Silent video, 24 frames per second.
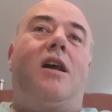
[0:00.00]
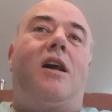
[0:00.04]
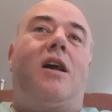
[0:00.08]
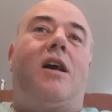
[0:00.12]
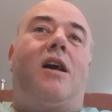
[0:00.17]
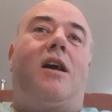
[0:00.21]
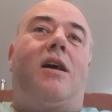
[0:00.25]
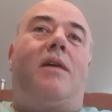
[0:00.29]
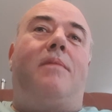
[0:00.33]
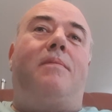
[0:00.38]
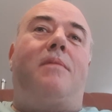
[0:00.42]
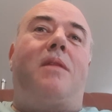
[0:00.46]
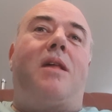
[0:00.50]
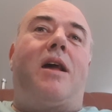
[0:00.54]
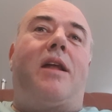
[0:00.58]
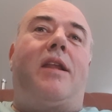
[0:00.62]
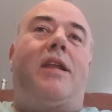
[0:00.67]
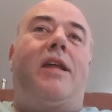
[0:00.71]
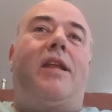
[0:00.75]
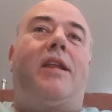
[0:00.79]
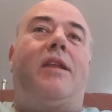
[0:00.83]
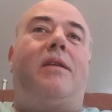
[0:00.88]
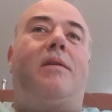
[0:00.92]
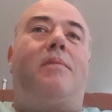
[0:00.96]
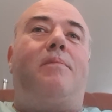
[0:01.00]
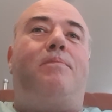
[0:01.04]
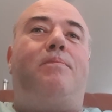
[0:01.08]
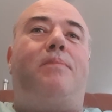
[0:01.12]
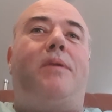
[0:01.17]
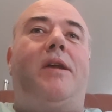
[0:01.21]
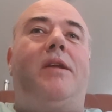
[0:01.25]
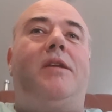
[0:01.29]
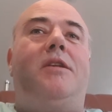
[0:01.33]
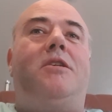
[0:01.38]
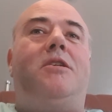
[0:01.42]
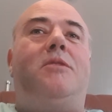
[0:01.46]
And then
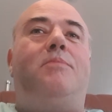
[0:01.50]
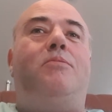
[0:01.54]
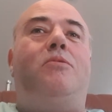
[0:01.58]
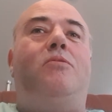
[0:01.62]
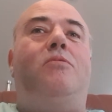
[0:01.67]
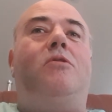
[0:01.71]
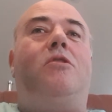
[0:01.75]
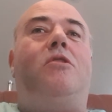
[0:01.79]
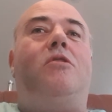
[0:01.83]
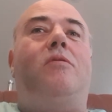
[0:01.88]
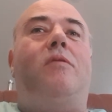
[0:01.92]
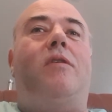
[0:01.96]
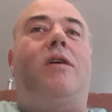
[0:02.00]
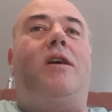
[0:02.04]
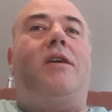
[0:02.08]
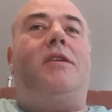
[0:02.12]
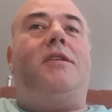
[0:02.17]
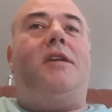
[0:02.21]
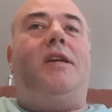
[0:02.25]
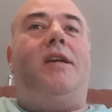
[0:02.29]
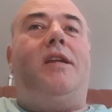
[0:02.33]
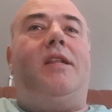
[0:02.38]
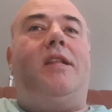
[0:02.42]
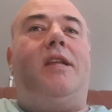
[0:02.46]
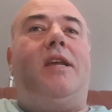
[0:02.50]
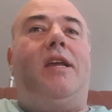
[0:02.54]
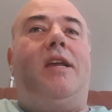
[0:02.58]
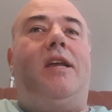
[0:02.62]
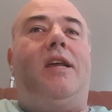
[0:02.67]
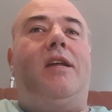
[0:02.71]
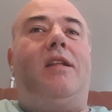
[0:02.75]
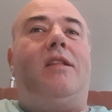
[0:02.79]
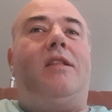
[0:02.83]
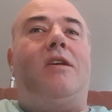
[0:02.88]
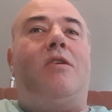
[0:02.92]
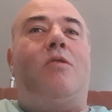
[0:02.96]
being sport
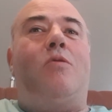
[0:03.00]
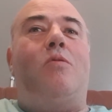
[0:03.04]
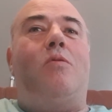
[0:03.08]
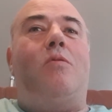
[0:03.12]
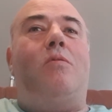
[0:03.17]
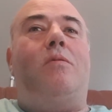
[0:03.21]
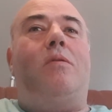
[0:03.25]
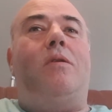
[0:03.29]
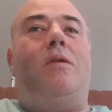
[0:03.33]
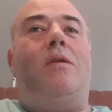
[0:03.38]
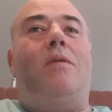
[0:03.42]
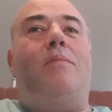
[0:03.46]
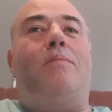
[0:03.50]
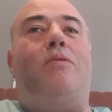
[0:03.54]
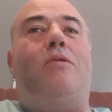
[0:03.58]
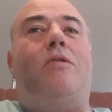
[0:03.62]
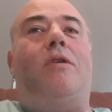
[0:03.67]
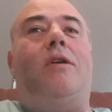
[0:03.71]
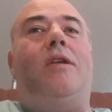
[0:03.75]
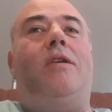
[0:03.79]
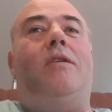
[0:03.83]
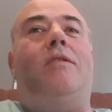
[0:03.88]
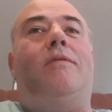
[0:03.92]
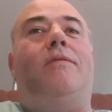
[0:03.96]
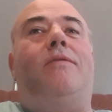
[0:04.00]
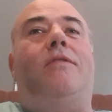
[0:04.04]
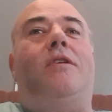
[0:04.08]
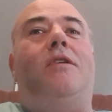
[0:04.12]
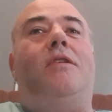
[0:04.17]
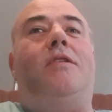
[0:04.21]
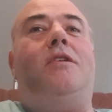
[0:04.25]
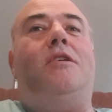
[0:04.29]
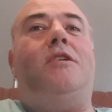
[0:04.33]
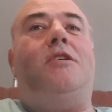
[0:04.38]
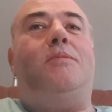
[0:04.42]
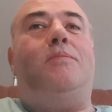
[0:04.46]
karate, the whole point of
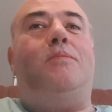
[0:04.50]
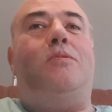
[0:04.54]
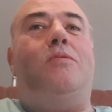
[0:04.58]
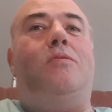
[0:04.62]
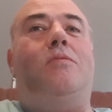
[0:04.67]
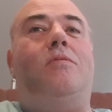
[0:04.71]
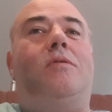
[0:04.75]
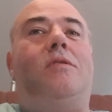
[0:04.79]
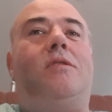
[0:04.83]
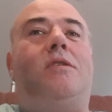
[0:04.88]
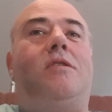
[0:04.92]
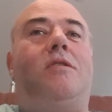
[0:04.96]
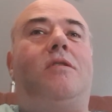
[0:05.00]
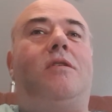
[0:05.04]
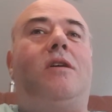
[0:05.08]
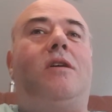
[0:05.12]
the sport